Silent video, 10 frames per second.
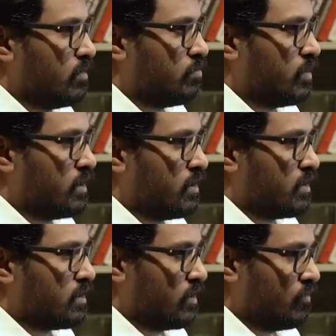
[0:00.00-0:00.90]
but
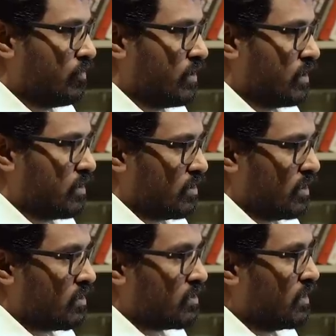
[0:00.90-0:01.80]
somewhere
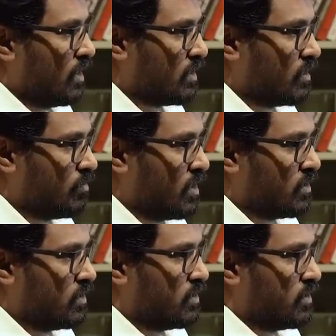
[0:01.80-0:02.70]
either they lack
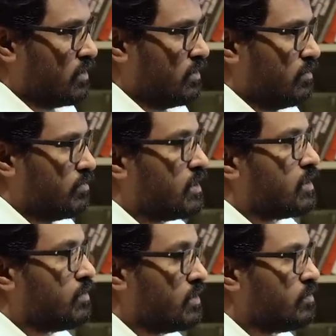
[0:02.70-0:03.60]
imagination,
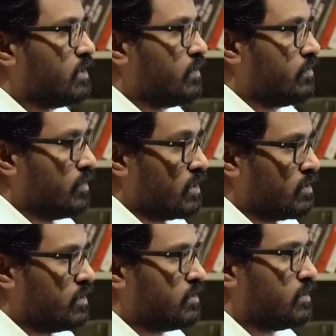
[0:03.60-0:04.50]
but even if they have
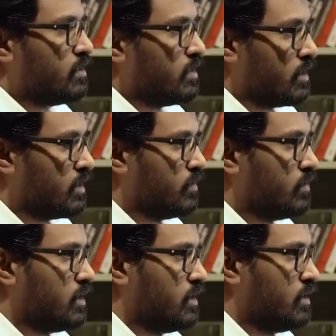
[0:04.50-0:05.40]
imagination,
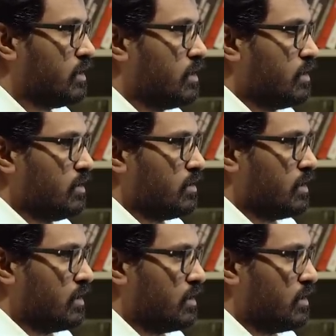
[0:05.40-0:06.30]
creativity,
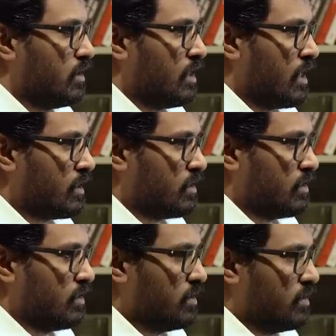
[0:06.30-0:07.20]
they lack
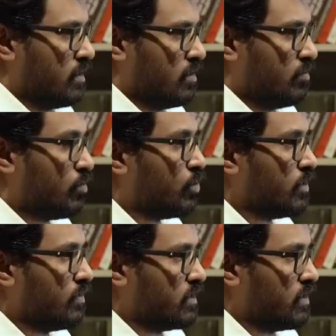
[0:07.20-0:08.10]

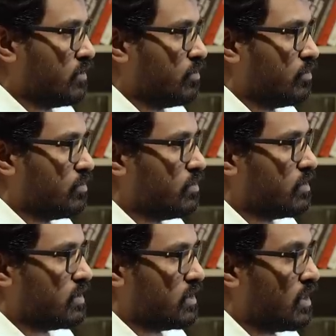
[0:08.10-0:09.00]
motivation to
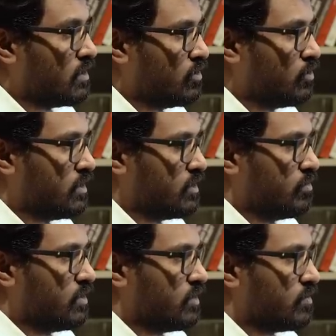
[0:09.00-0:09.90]
start doing
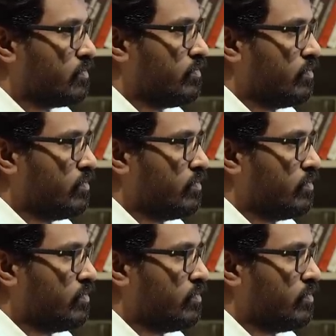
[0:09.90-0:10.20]
something,